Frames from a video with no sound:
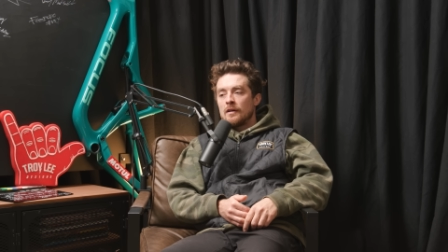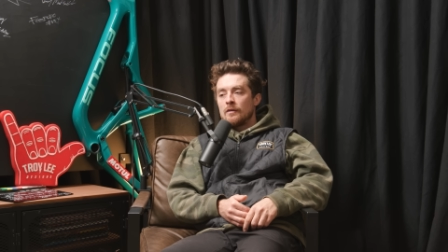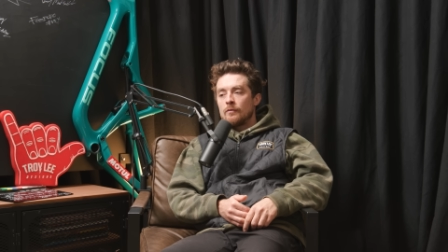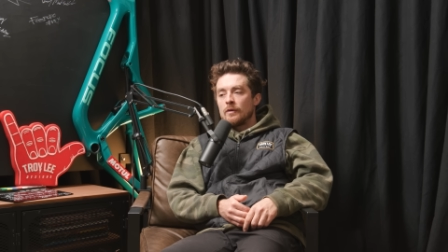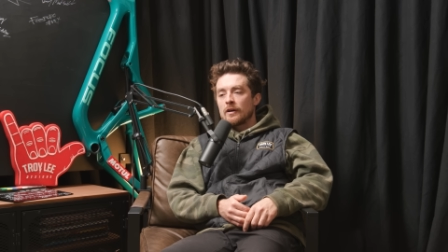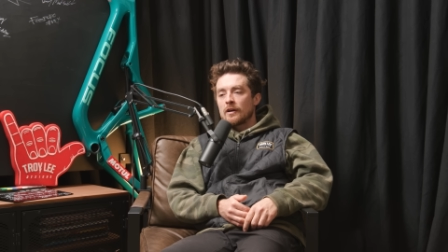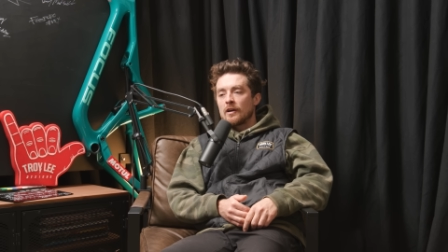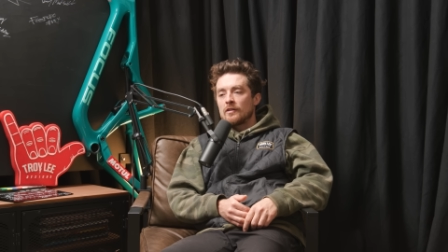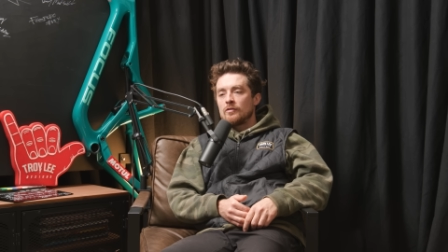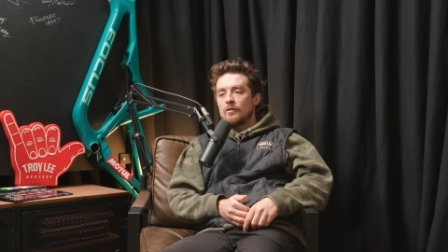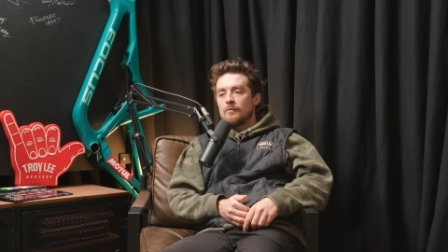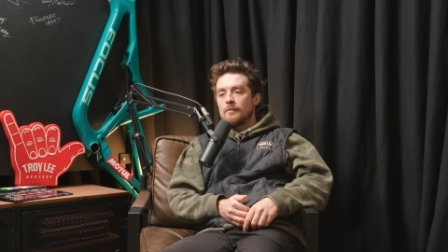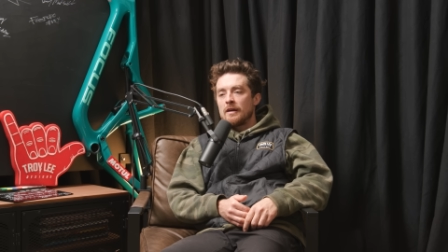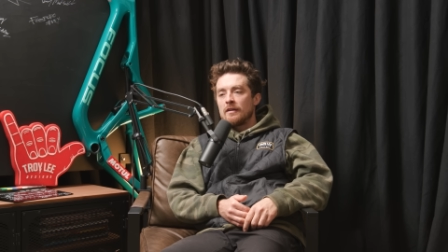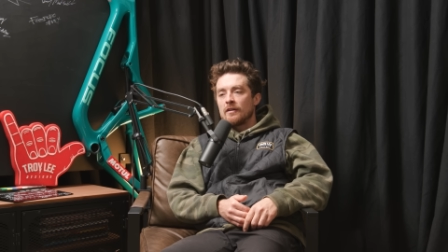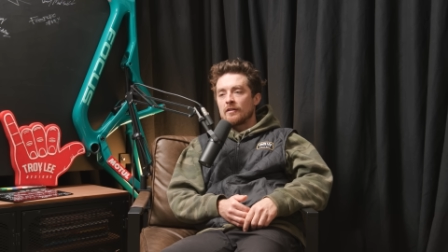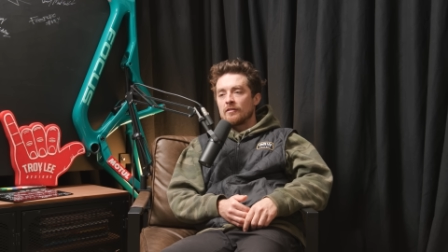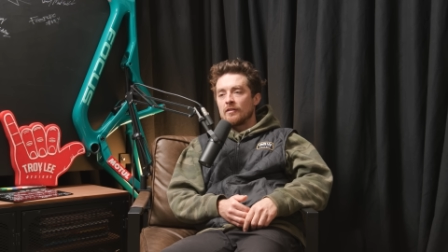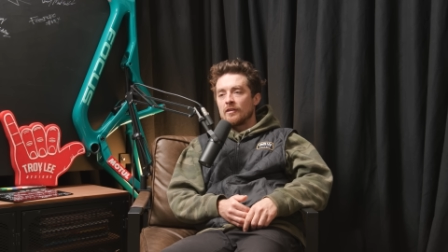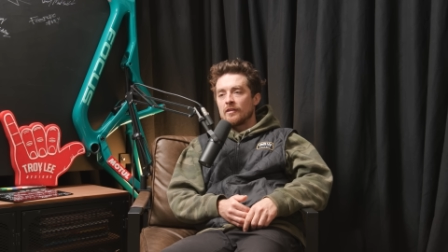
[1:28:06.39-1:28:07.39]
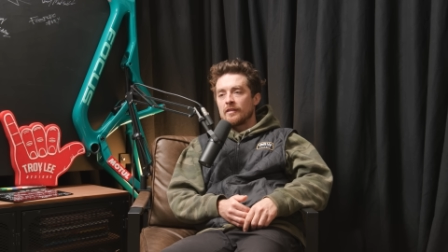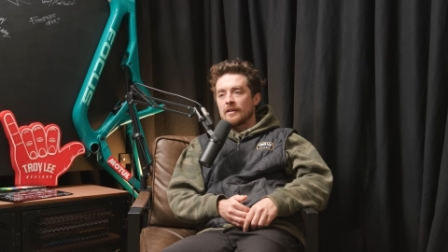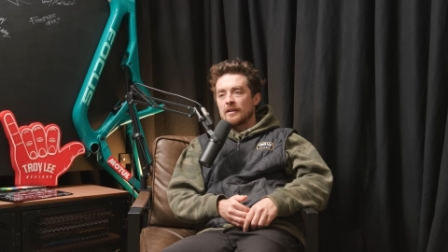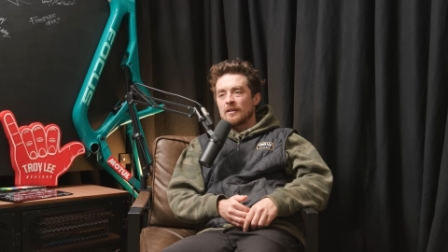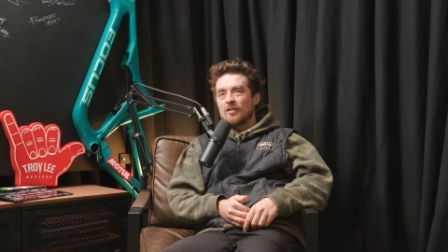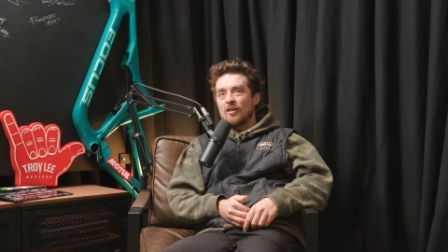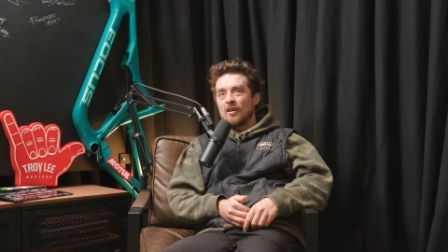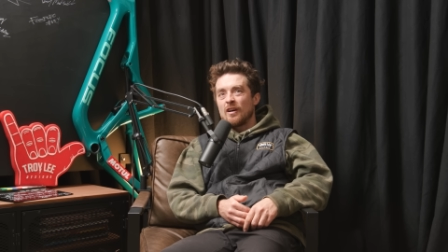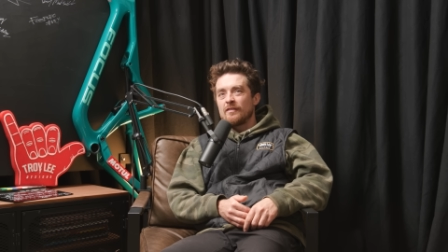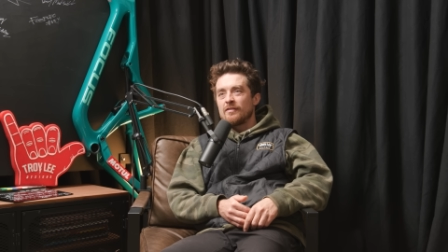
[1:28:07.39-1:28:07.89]
when I go to America, I think,
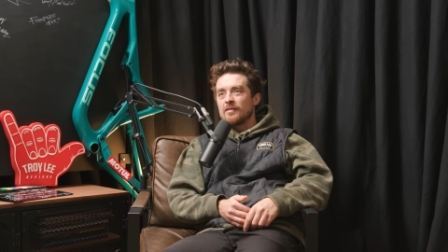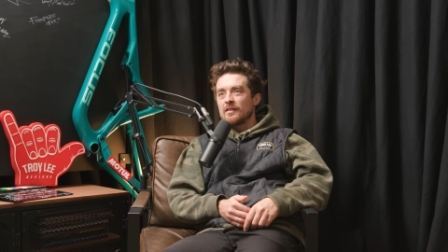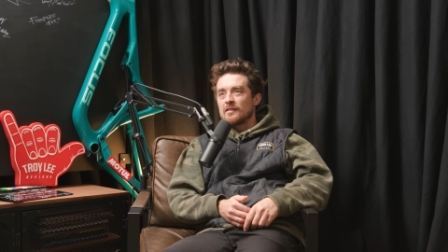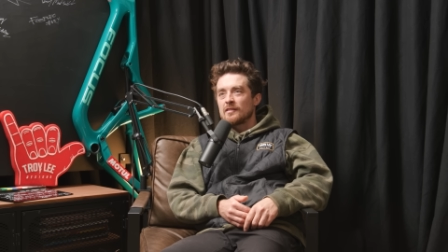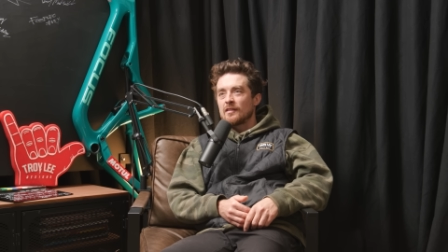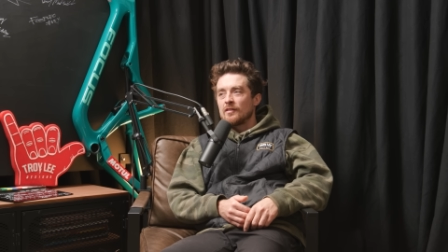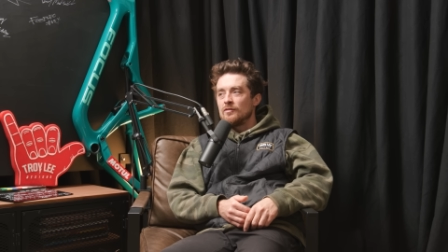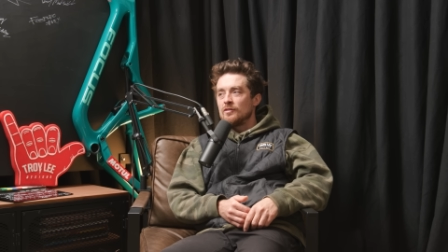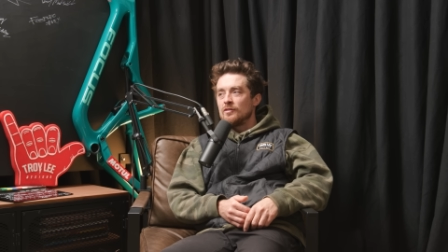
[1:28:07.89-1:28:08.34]
God, everything's so